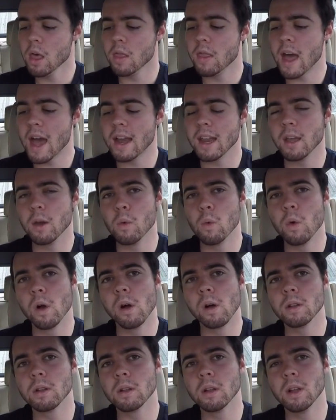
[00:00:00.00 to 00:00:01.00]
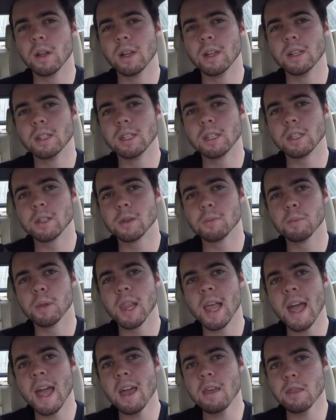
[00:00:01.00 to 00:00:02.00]
that it will
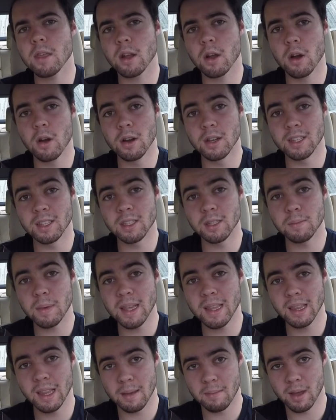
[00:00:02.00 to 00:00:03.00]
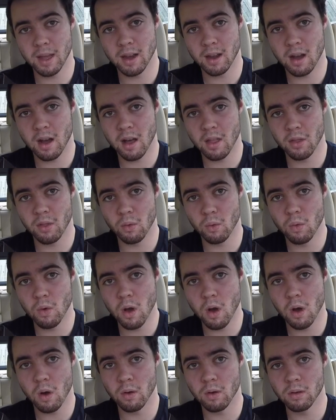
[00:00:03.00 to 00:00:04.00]
display the current speed limit on the
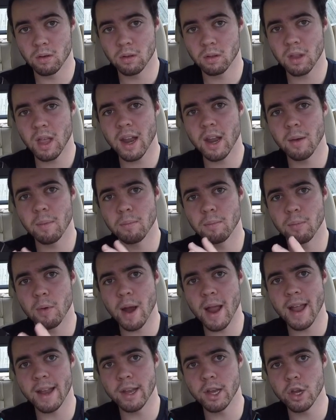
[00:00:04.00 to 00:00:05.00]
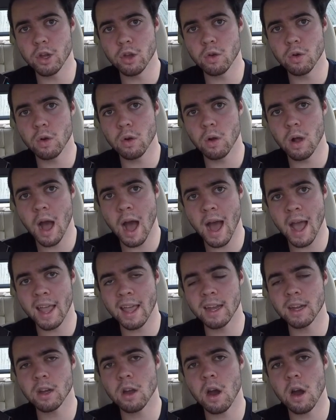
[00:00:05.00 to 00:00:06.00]
road. A lot of brand new
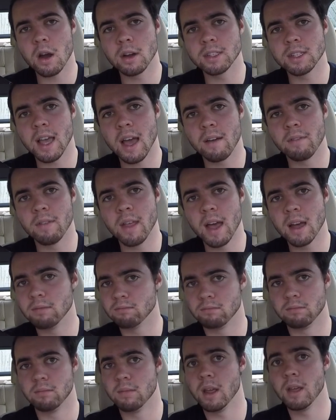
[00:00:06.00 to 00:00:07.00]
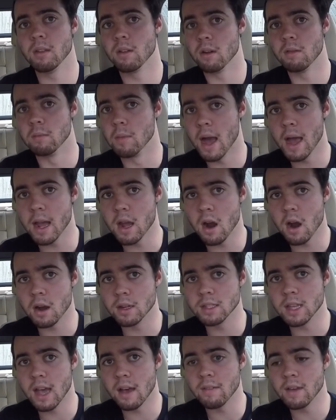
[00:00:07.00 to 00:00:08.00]
high-end cars have that. Neither of my
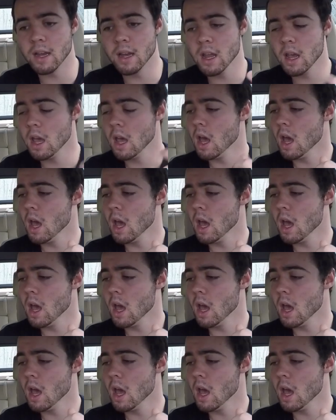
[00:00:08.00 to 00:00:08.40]
cars have it.